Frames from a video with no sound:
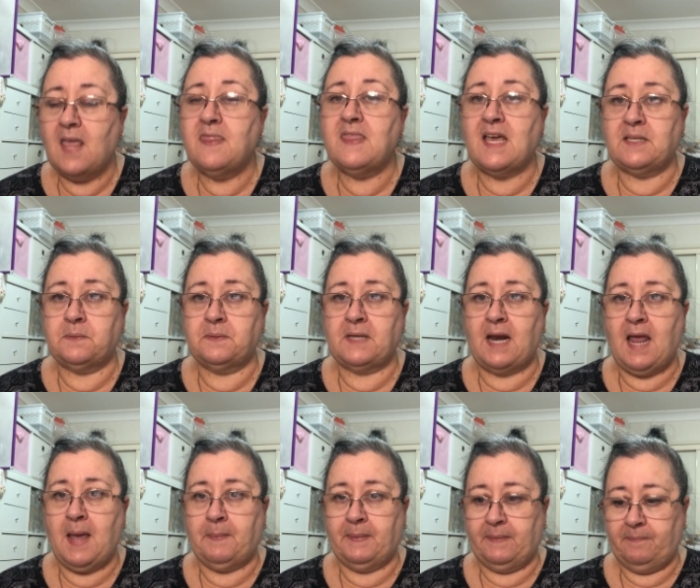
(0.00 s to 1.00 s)
that's what's going
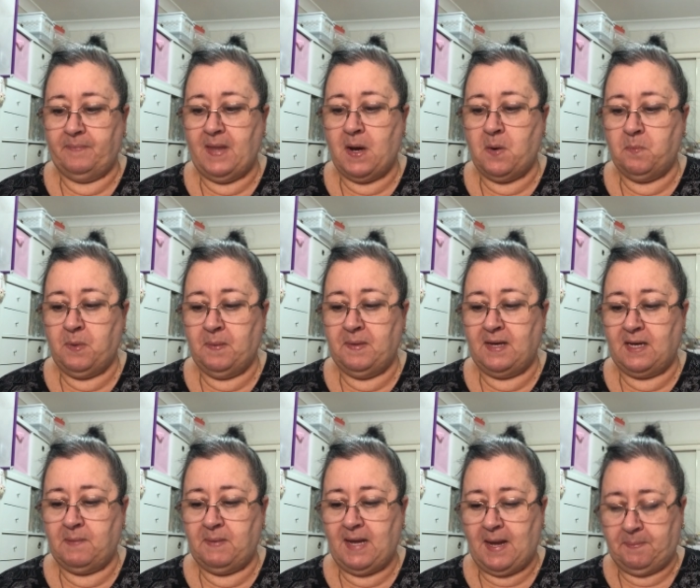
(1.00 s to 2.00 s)
to happen. Now I'm probably
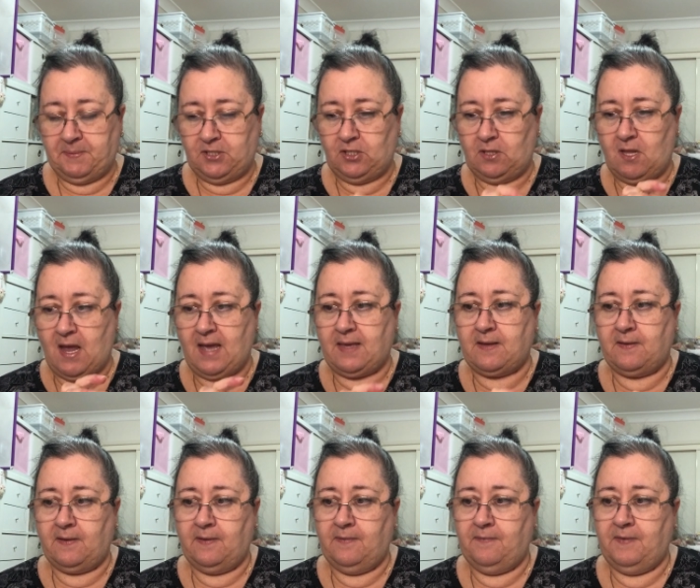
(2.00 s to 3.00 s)
going to be up to like
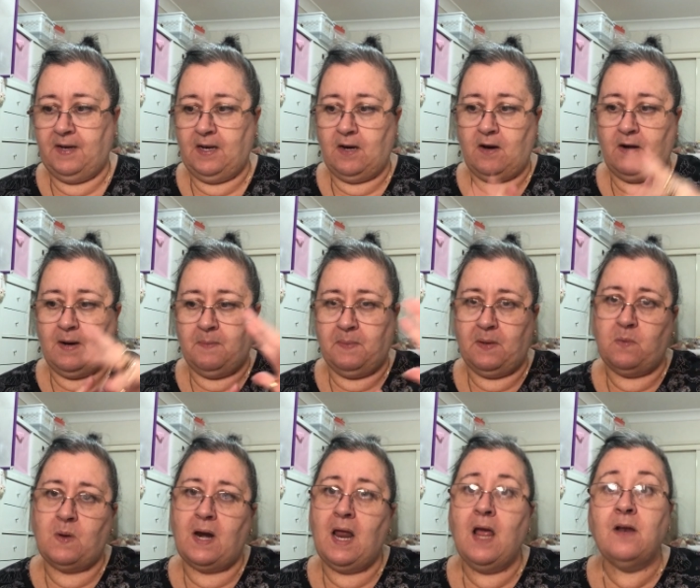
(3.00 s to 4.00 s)
video number
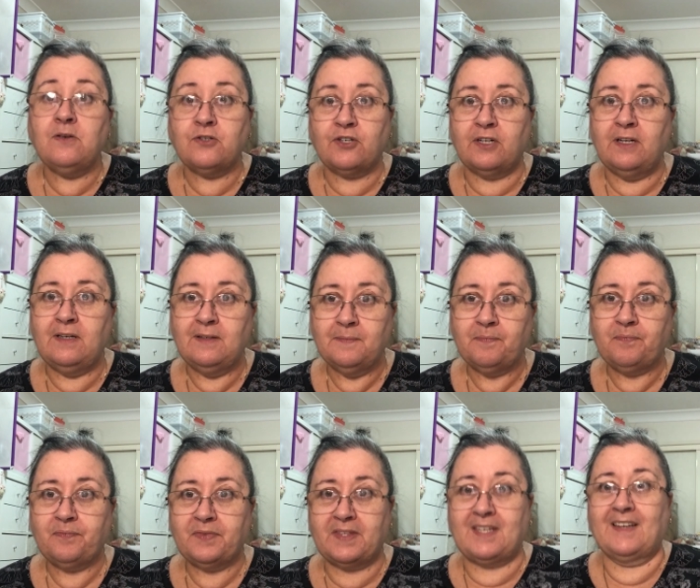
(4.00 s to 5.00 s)
100.
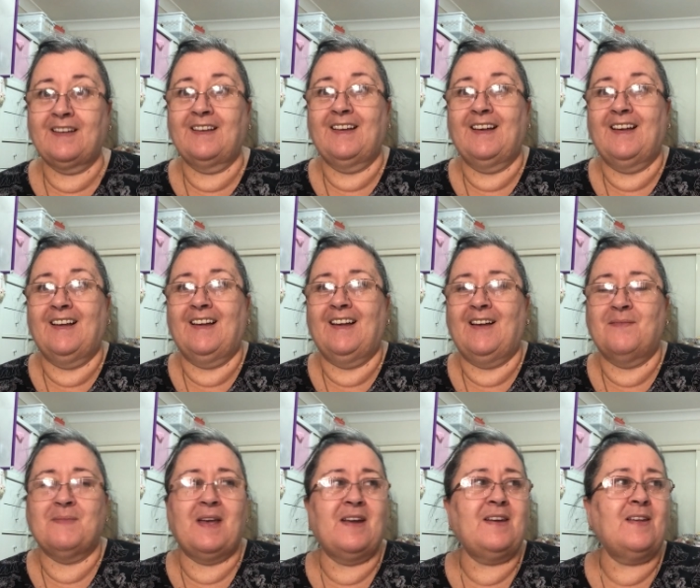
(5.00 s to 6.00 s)

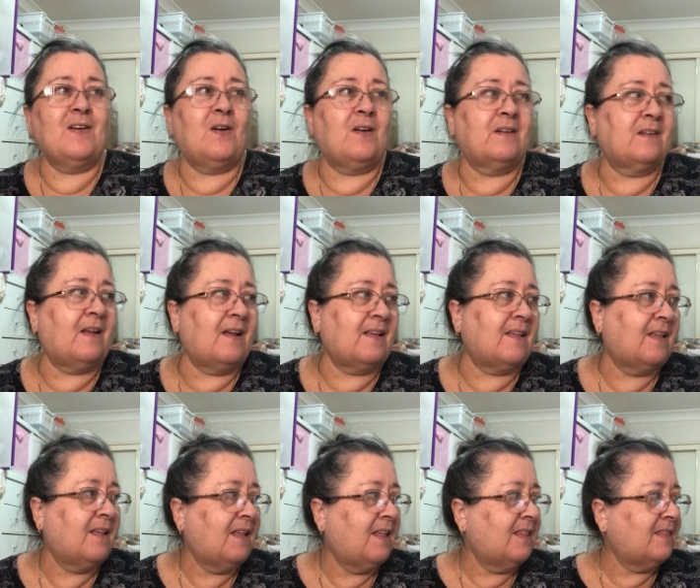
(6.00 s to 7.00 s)
I'm only on like,
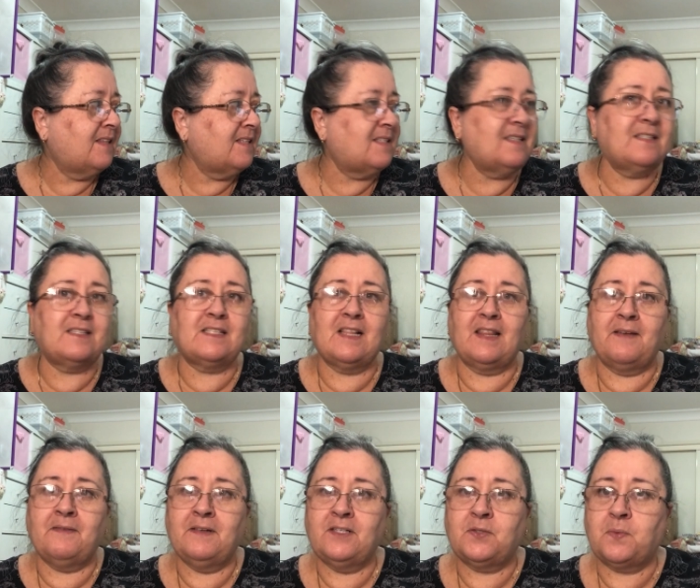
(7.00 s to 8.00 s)
this is
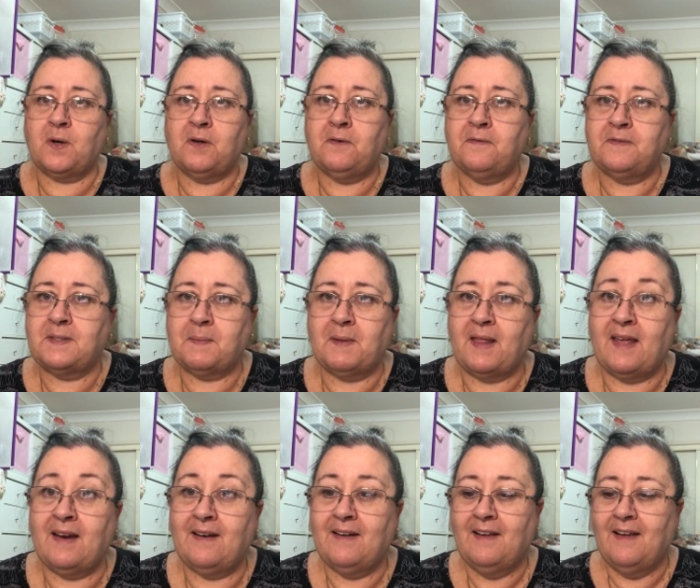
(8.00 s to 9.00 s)
11, 12, something
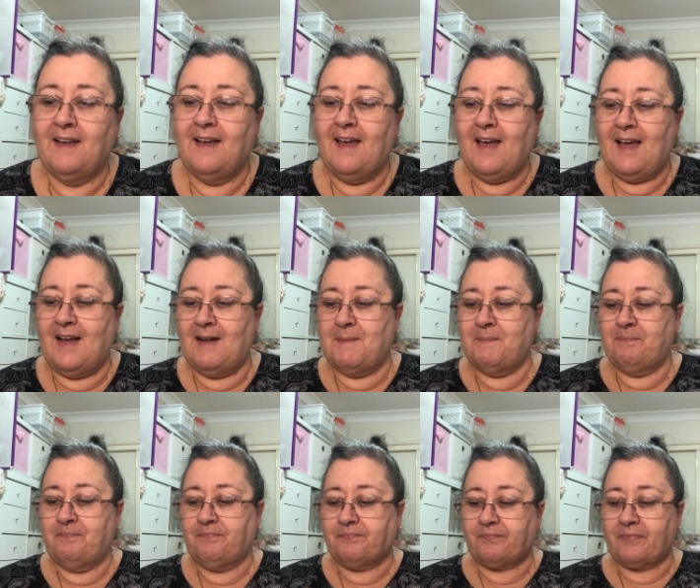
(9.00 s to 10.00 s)
like that. I'm